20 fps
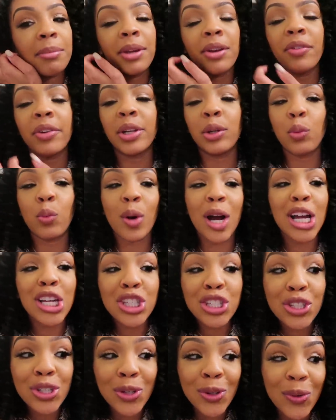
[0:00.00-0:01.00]
I'm getting ready to
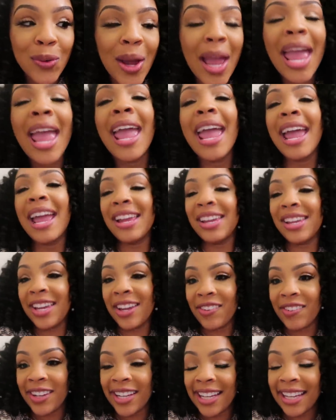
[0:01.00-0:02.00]
wash you and you
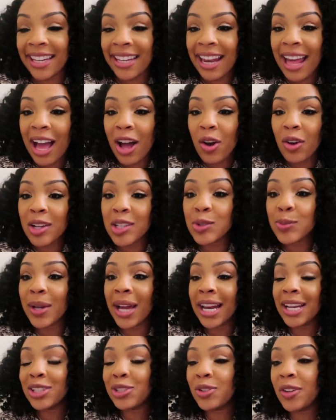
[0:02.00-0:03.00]
get ready to get out because we
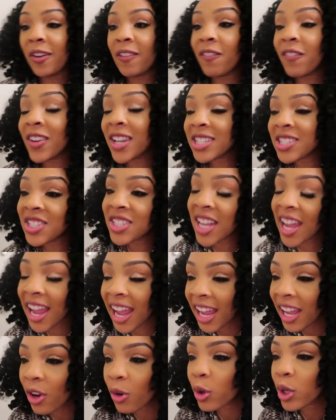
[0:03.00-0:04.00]
gotta do your fish
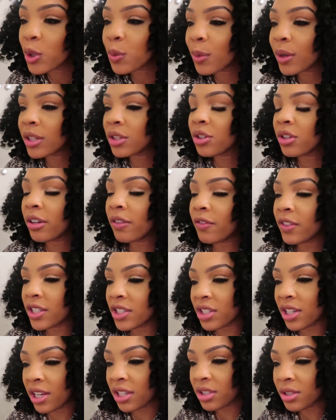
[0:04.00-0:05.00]
tank. Or you want to do your
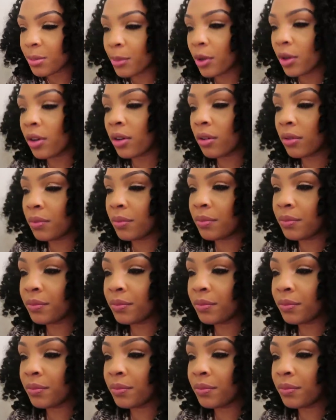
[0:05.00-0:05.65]
fish tank tomorrow?